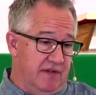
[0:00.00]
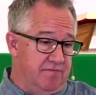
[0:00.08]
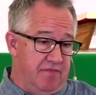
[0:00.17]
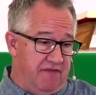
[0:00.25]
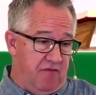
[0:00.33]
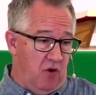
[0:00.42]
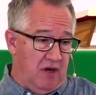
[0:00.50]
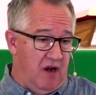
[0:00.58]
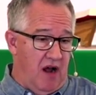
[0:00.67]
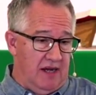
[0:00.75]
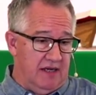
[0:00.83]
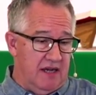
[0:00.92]
before
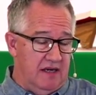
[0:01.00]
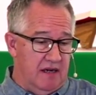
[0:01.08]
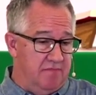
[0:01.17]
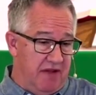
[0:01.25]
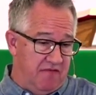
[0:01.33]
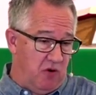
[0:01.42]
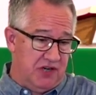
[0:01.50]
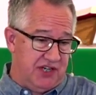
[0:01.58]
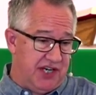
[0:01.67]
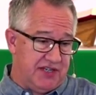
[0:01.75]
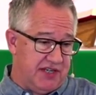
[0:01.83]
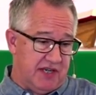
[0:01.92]
God can, before
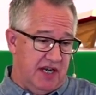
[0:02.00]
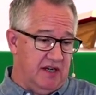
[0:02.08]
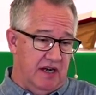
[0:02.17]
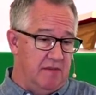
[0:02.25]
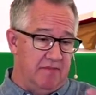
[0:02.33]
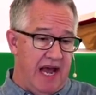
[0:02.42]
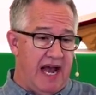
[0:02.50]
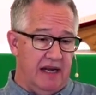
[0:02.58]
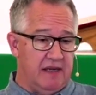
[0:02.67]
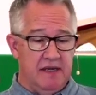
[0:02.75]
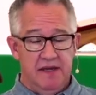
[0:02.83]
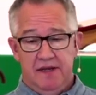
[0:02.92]
Jesus can come
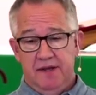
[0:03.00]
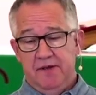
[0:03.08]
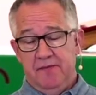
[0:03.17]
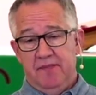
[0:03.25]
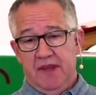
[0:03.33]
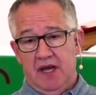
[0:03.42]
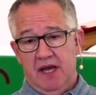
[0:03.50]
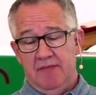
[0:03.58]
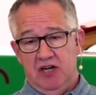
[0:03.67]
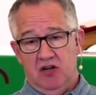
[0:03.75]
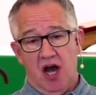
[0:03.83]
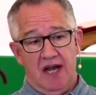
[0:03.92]
back, I
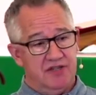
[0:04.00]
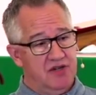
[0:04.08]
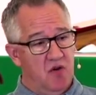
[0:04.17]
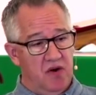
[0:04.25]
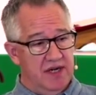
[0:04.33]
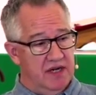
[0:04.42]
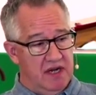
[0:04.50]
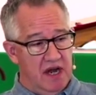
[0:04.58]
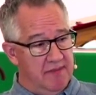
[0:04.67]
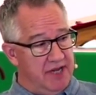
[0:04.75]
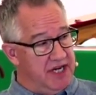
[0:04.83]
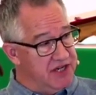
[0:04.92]
mean, God's going to
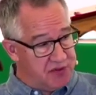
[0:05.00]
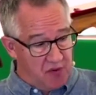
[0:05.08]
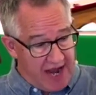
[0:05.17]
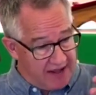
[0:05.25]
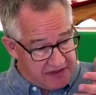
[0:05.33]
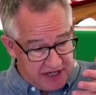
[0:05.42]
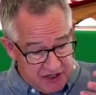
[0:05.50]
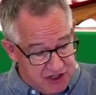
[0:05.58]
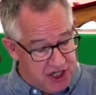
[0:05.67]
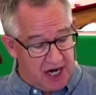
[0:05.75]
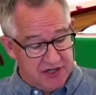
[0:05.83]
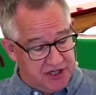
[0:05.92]
come in his wrath and
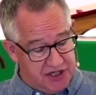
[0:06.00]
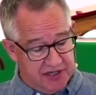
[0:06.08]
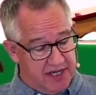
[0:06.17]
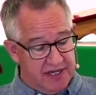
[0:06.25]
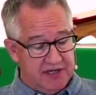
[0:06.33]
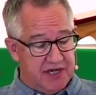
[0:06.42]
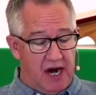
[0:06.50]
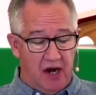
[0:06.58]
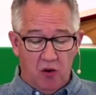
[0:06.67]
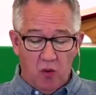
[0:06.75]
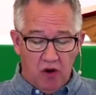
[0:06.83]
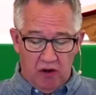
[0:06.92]
judge the
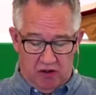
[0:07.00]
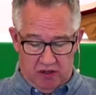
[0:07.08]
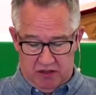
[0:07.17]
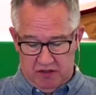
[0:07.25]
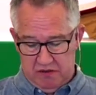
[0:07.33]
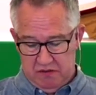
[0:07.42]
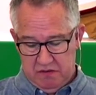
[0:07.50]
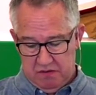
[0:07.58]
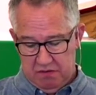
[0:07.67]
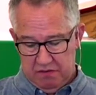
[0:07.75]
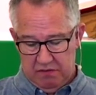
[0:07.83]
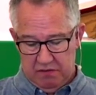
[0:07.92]
entire world.
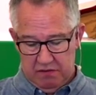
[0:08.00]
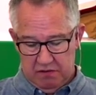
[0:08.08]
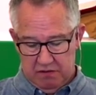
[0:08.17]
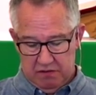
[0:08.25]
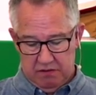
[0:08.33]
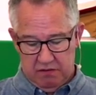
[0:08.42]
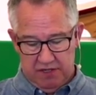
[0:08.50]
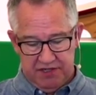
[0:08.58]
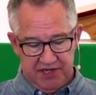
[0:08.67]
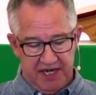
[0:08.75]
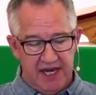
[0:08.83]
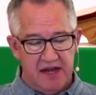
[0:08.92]

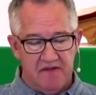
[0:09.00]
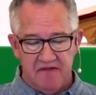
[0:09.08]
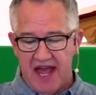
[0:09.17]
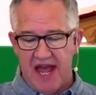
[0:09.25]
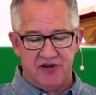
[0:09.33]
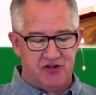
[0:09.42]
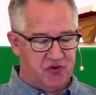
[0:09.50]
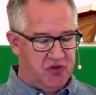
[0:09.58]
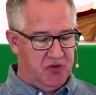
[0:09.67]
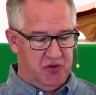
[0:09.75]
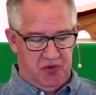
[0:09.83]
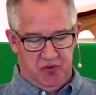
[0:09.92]
Is any of that
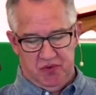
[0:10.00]
true?